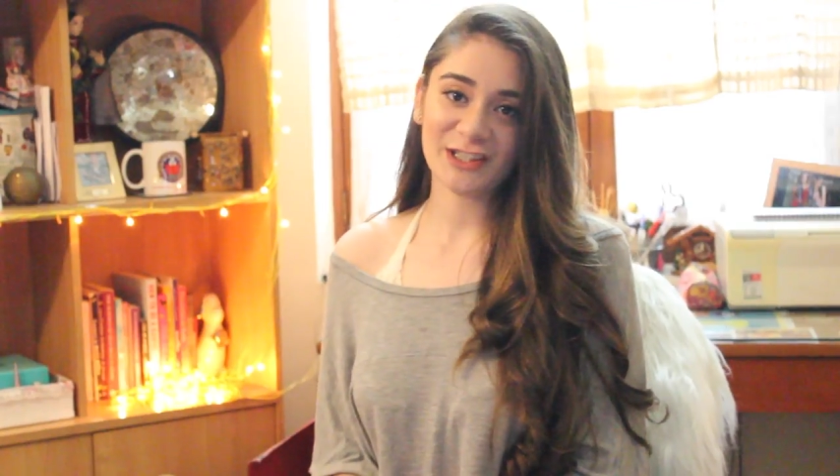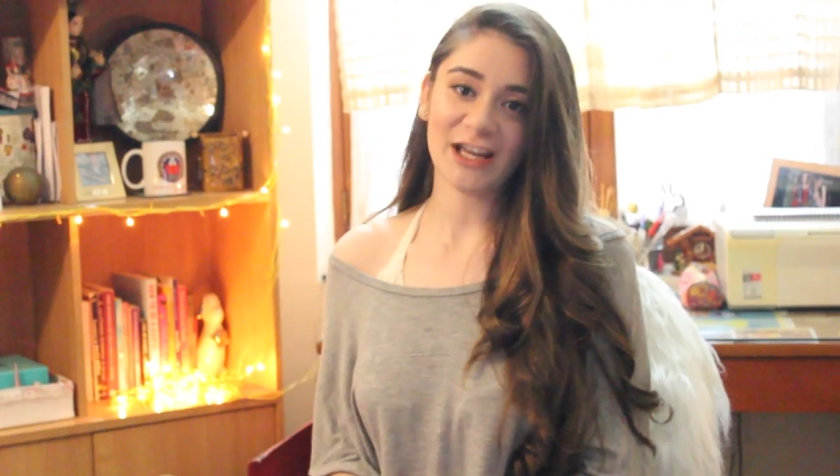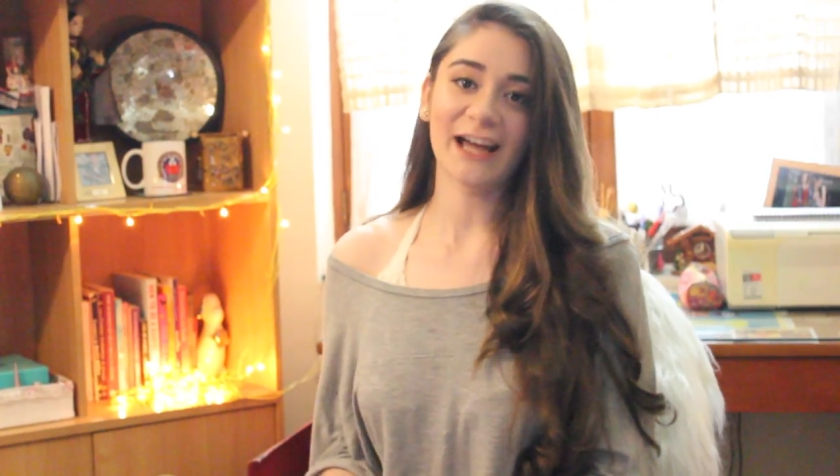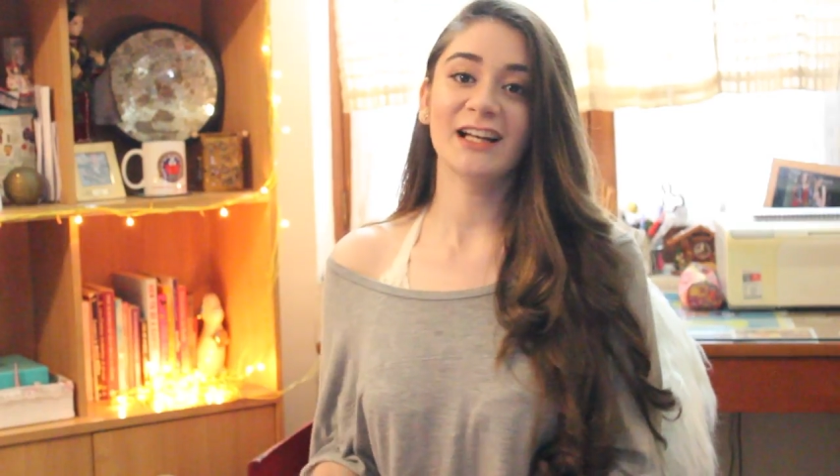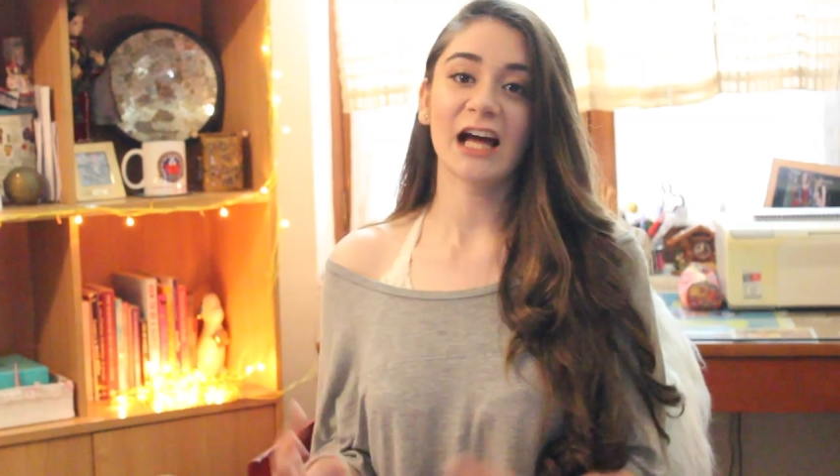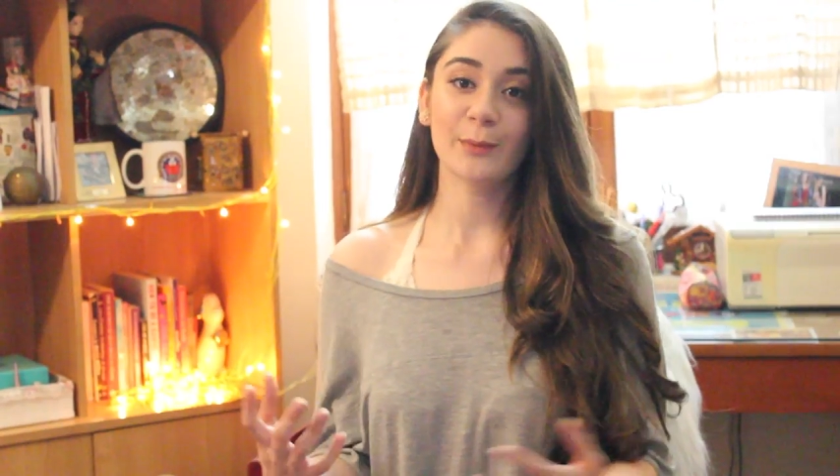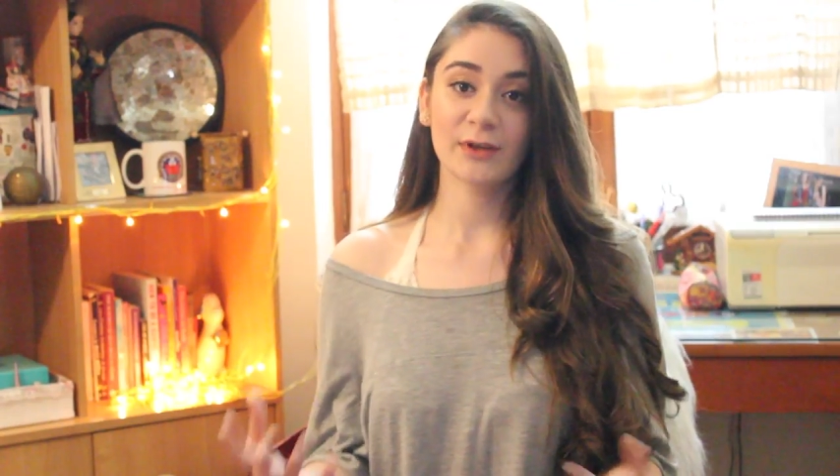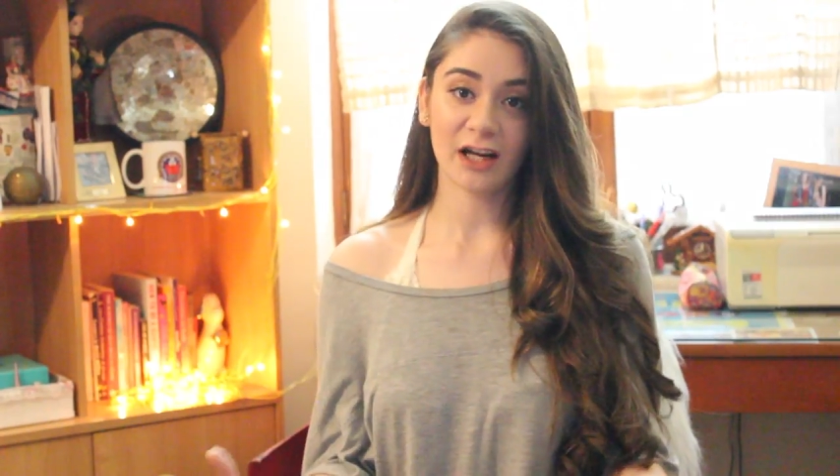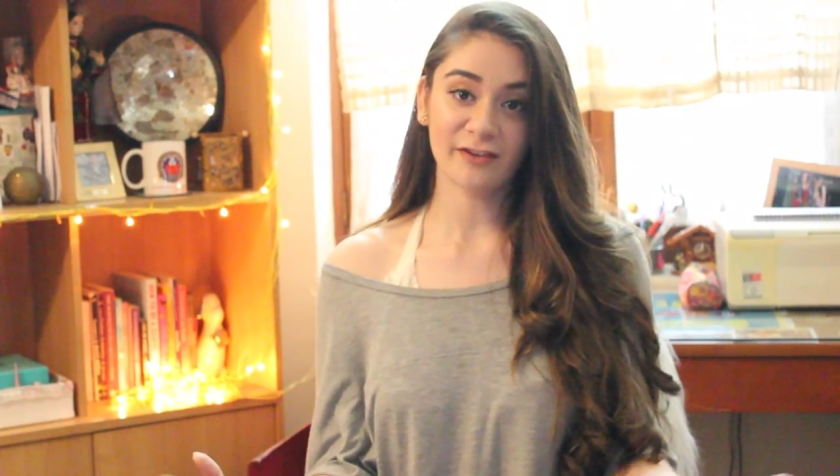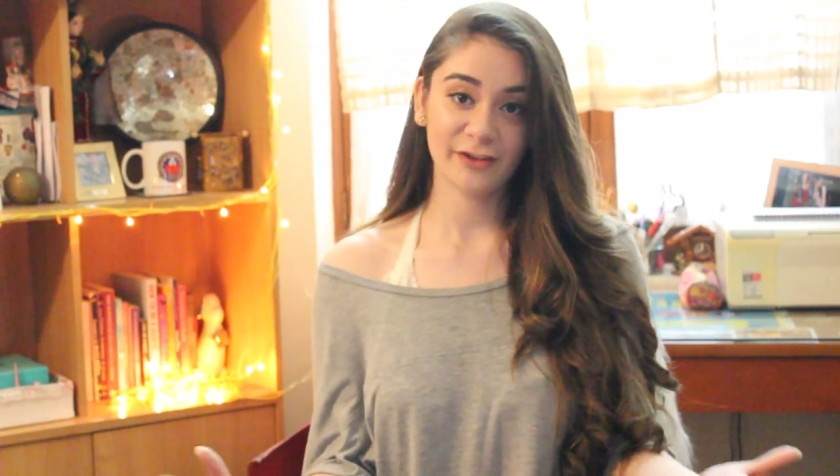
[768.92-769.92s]
my channel, I
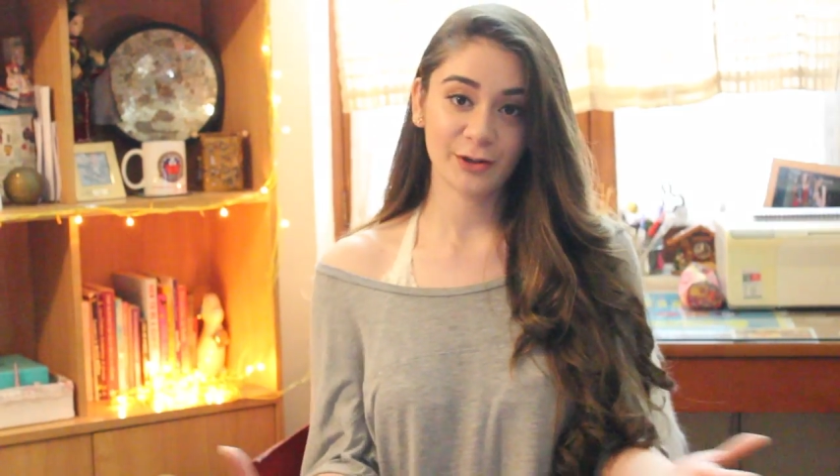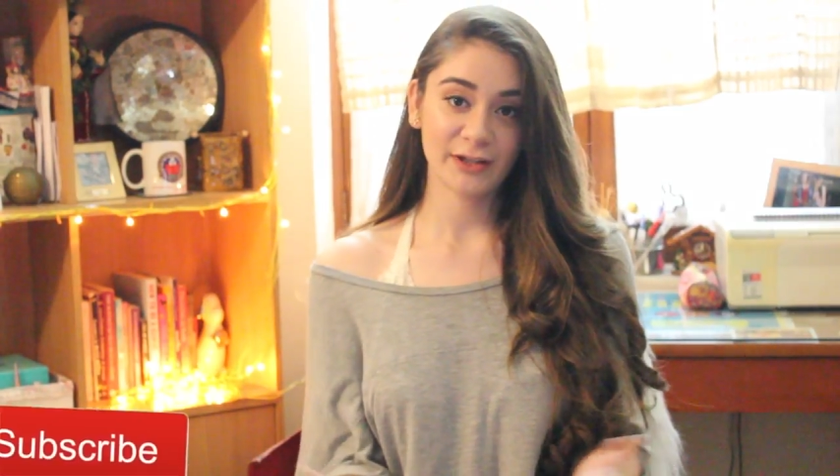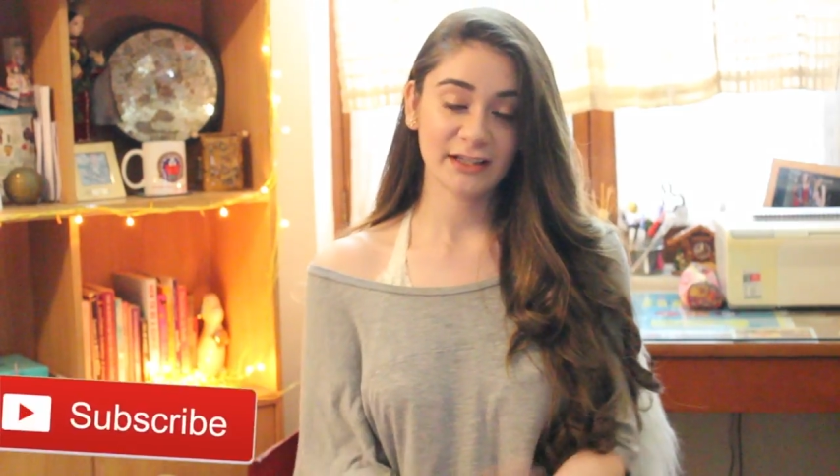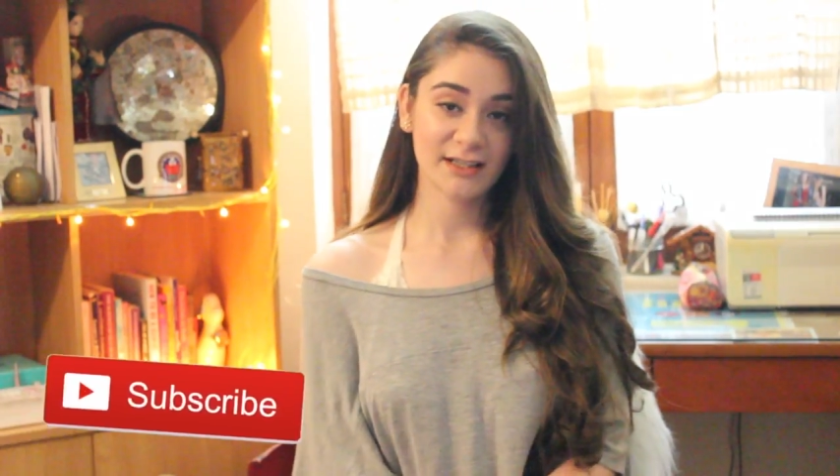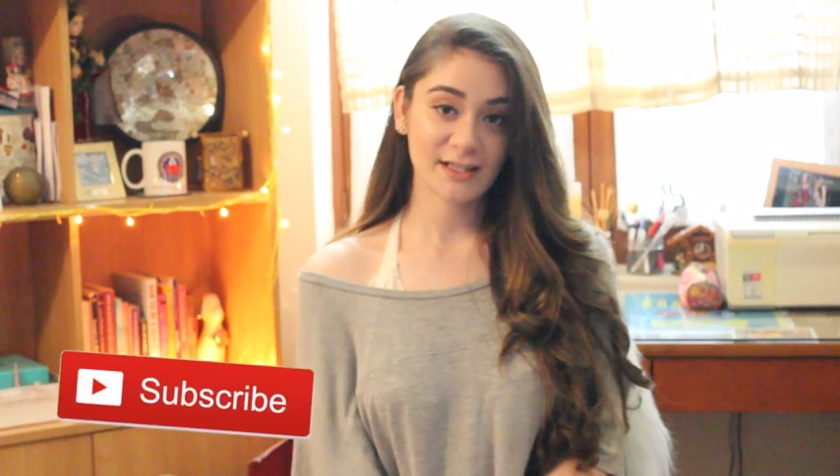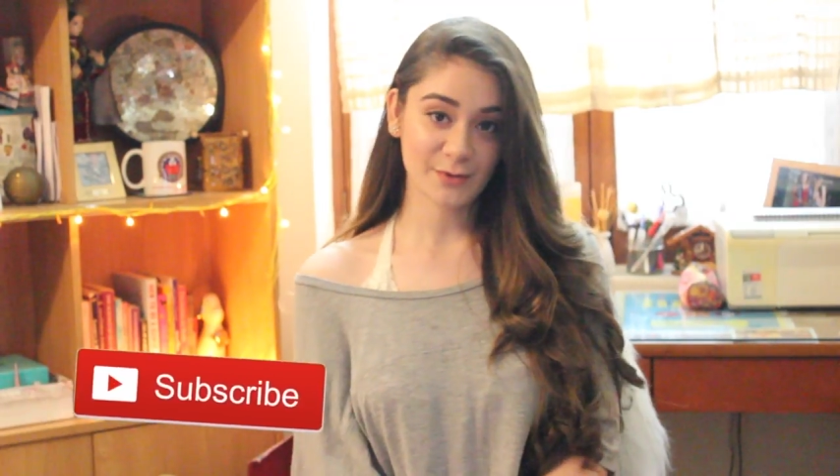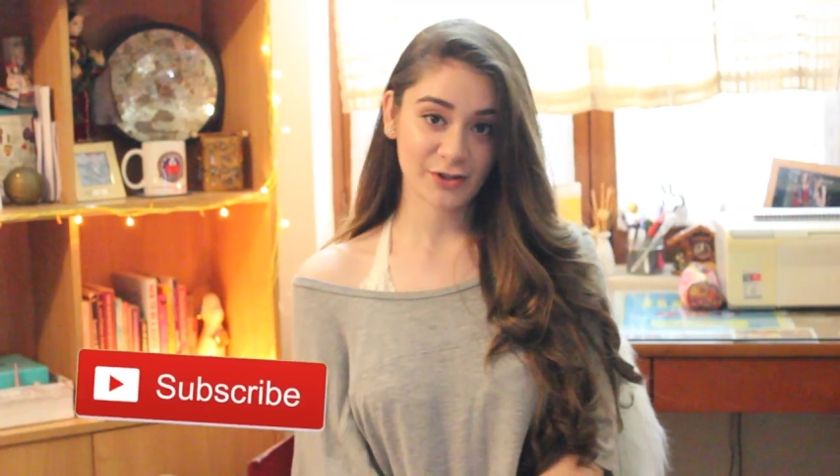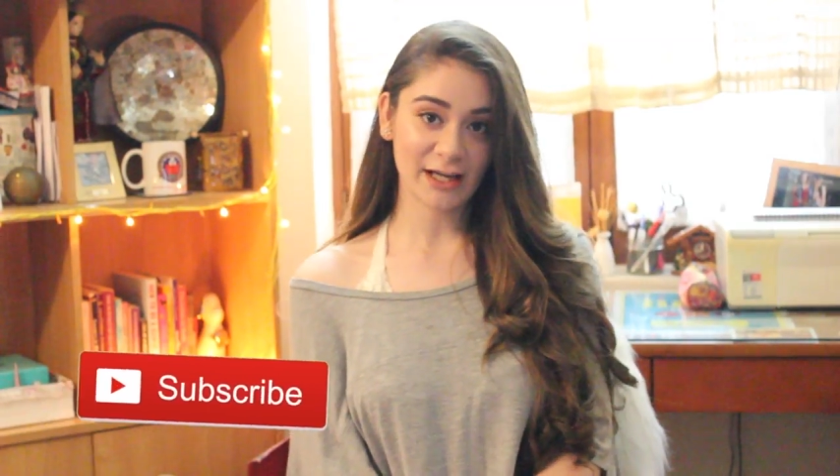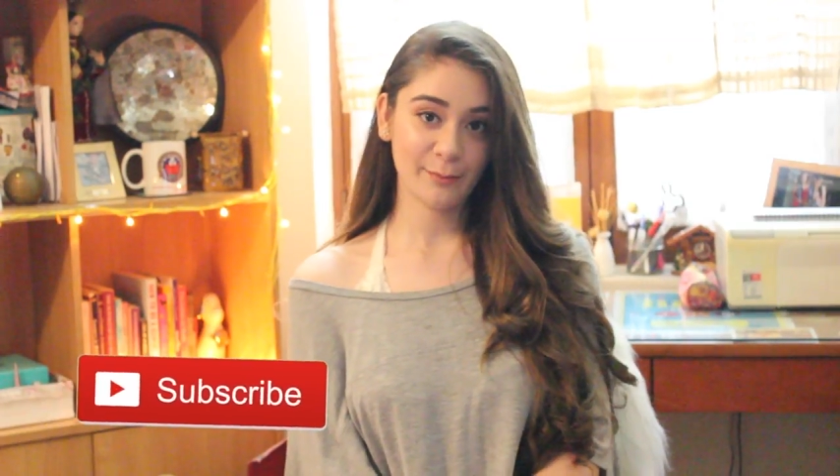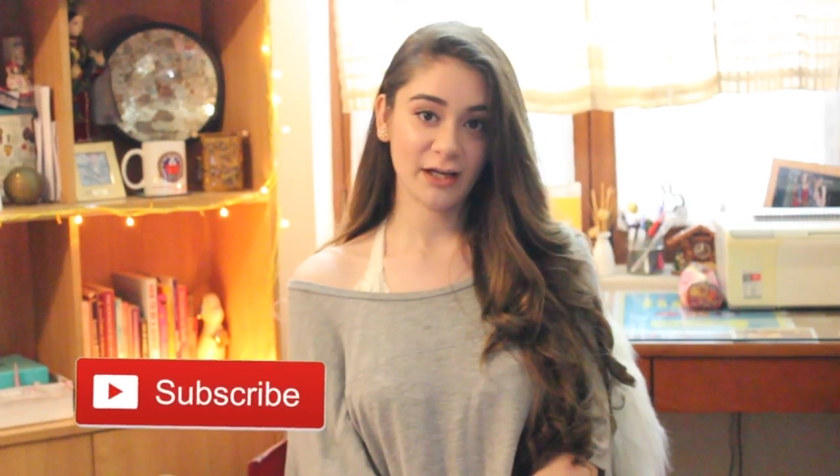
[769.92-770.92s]
would love for you to hit the
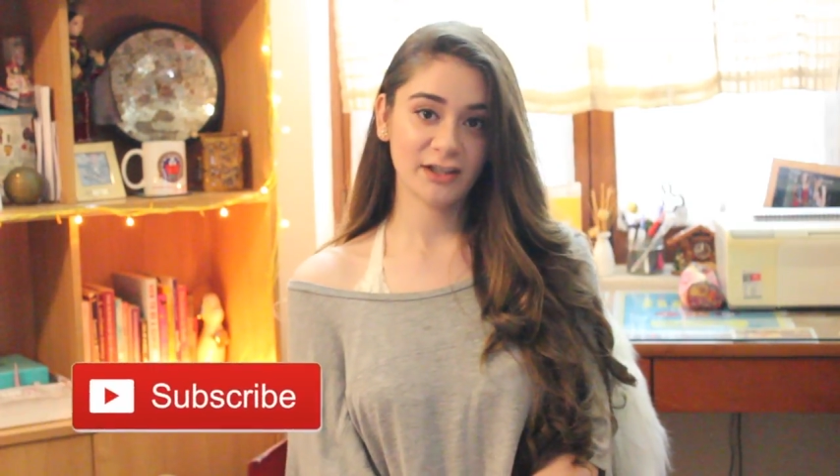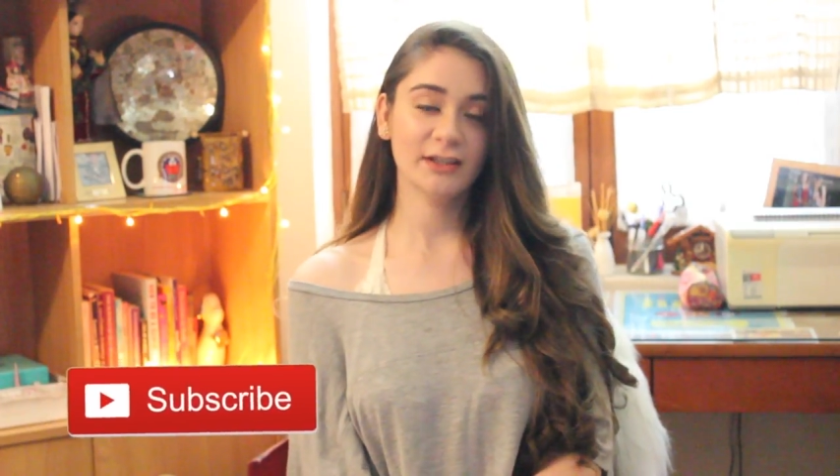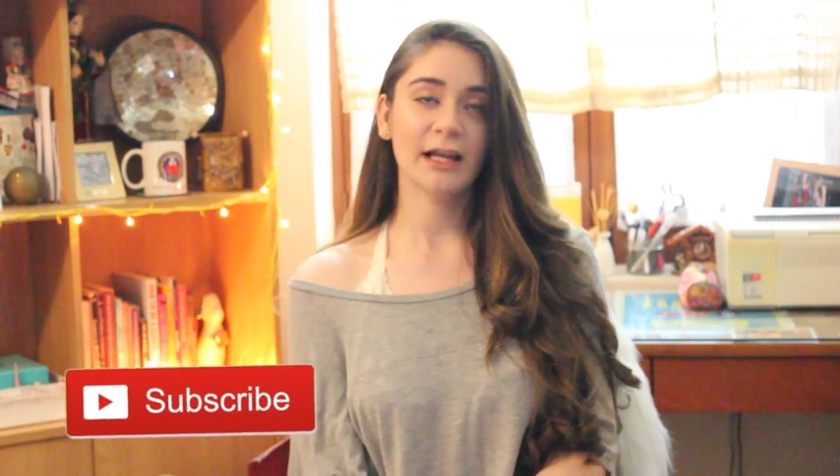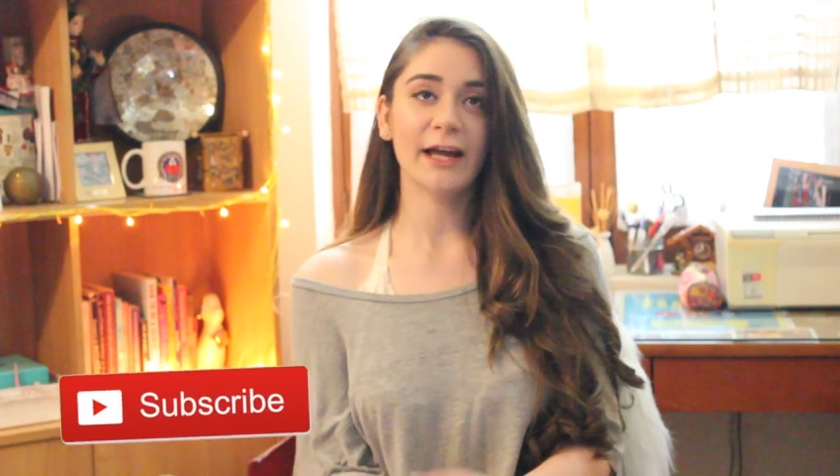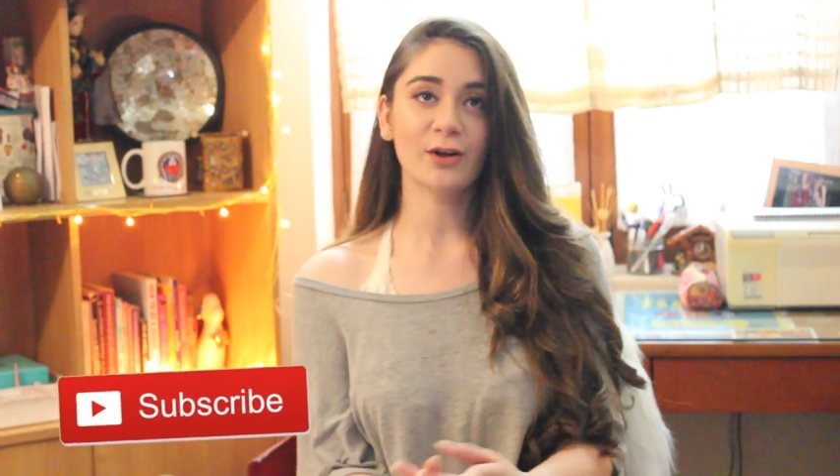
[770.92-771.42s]
subscribe button.